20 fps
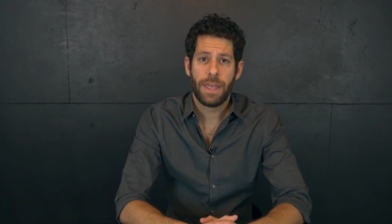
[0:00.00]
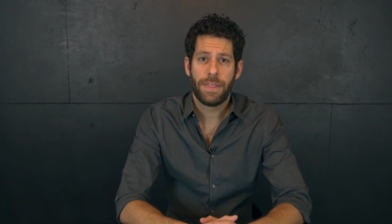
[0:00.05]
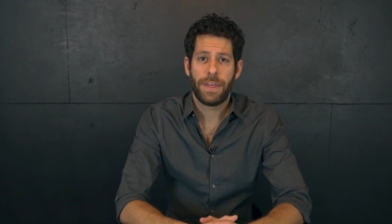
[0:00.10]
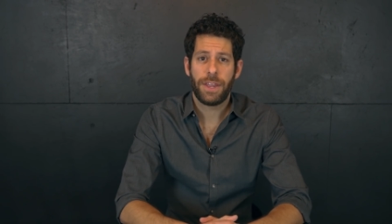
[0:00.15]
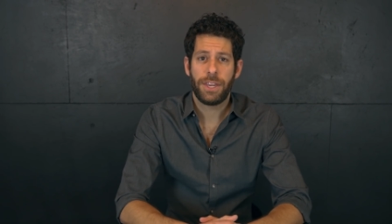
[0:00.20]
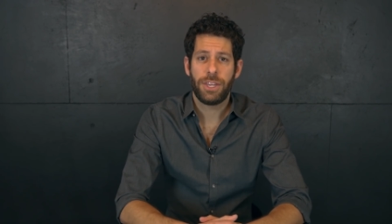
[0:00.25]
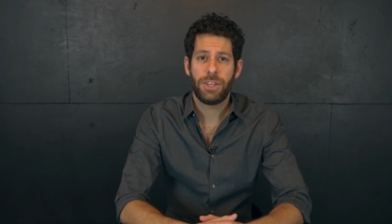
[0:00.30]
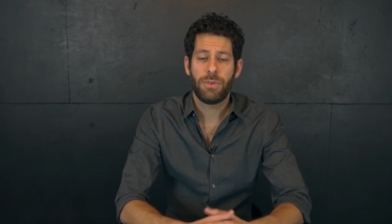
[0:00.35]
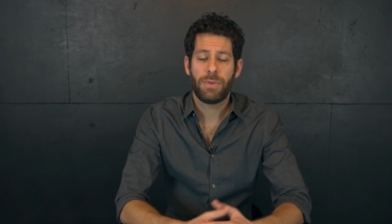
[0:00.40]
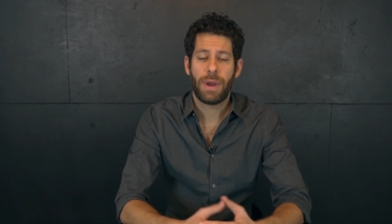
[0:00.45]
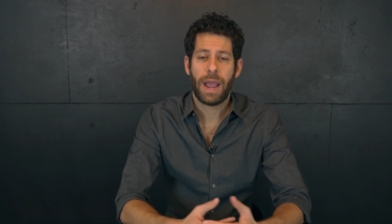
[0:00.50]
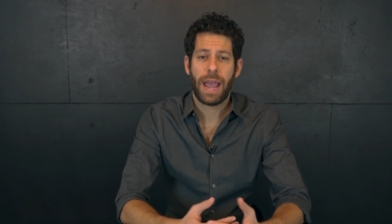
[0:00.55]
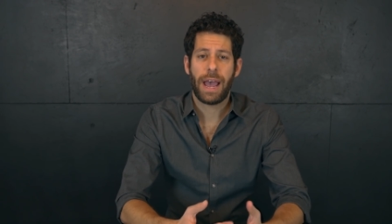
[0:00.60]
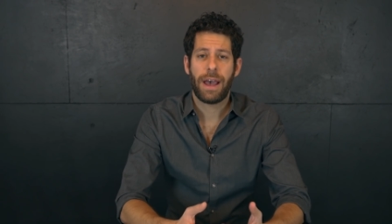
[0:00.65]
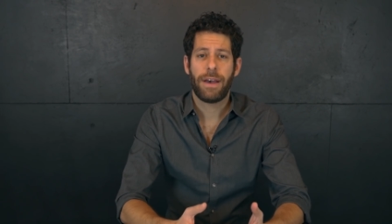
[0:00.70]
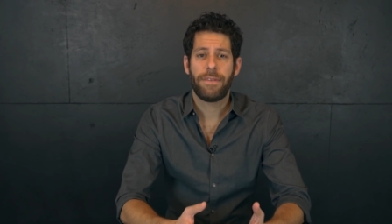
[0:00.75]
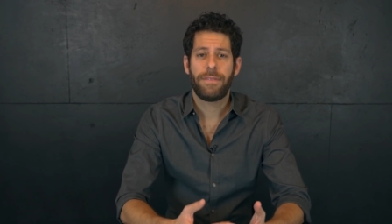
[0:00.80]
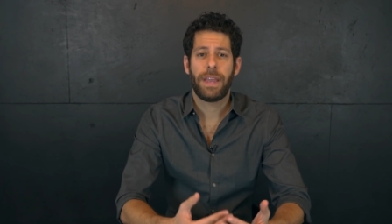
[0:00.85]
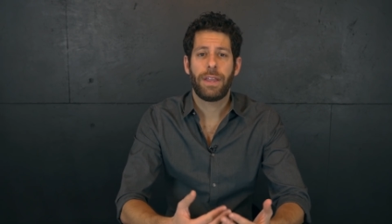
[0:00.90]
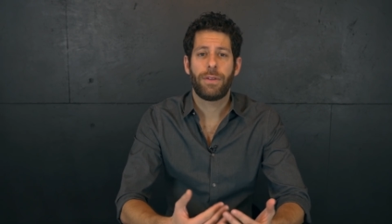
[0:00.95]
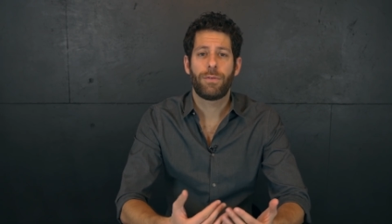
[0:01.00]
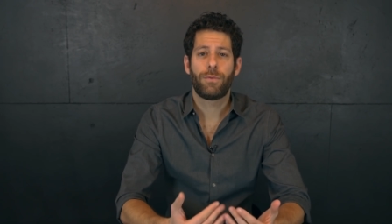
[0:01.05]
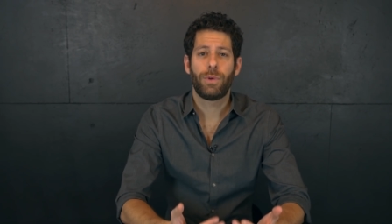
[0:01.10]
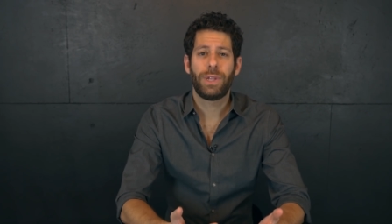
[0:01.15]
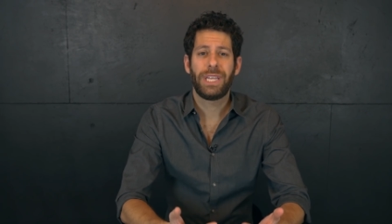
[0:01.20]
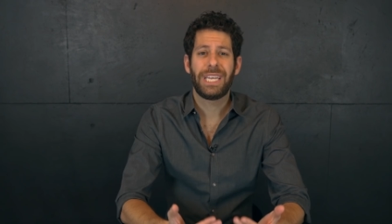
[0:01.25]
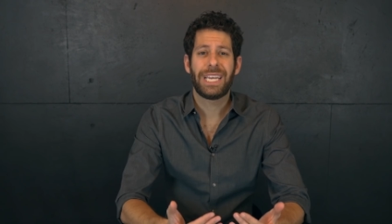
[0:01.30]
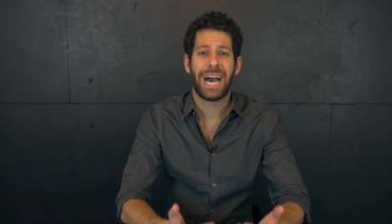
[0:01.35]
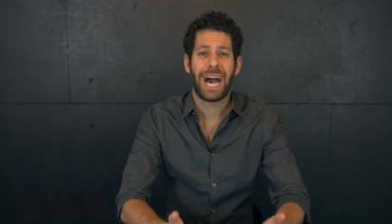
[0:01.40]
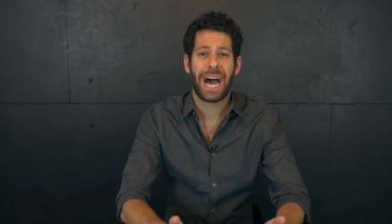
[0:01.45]
then you have a
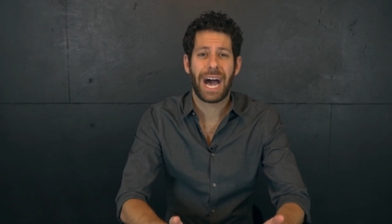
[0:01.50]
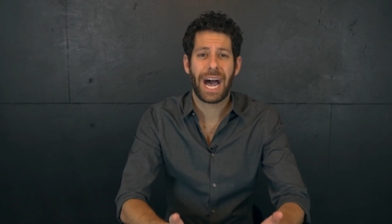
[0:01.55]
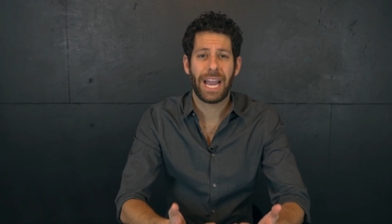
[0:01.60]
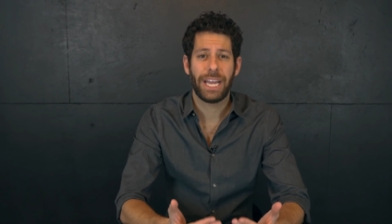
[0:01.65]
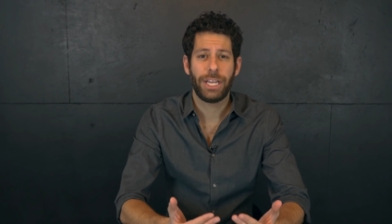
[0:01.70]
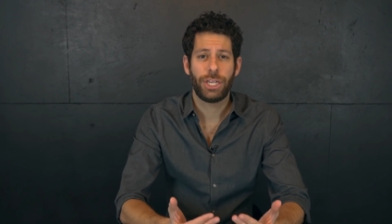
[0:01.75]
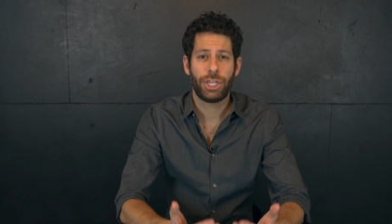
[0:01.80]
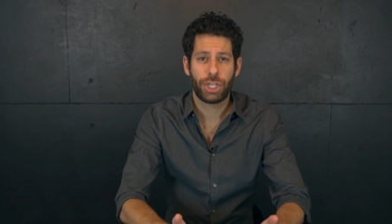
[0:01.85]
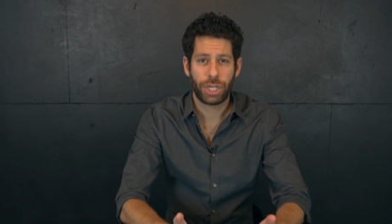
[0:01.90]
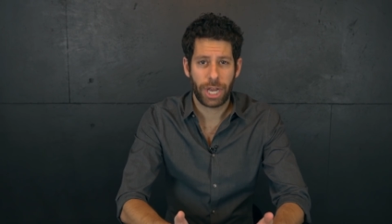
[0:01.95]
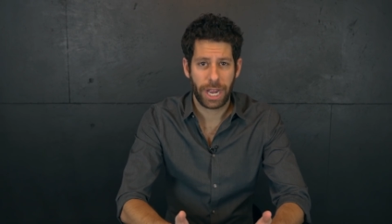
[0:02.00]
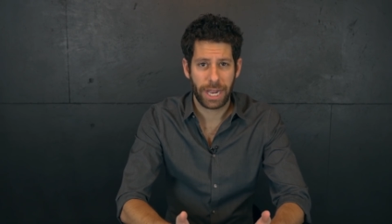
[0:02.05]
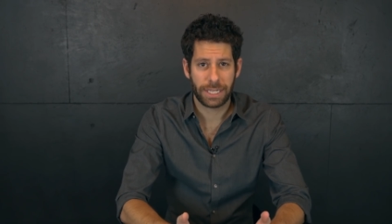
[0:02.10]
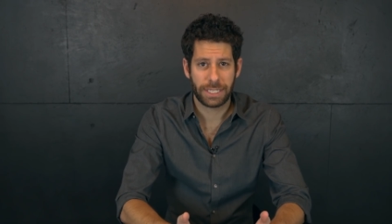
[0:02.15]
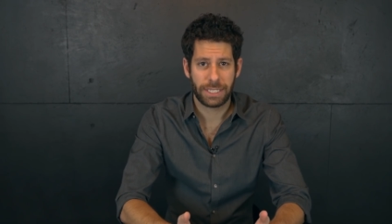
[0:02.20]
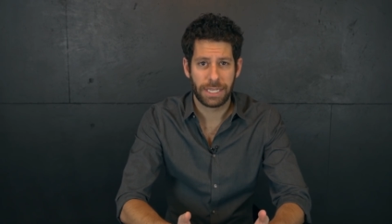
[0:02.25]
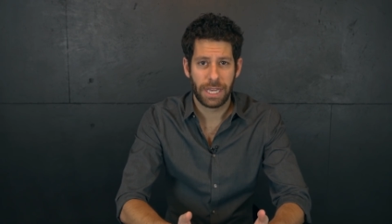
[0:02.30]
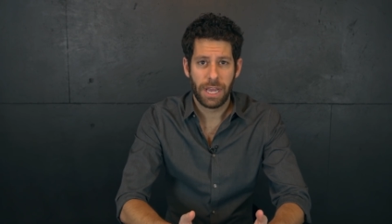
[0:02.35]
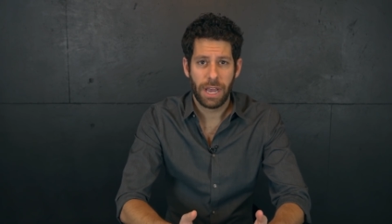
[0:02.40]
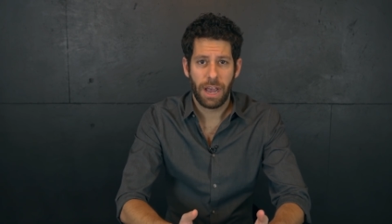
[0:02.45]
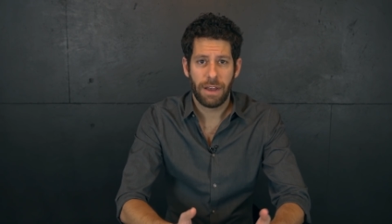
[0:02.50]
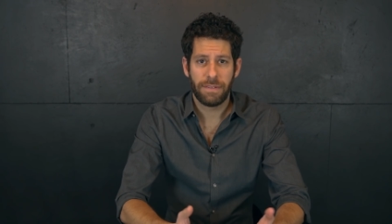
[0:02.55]
really high chance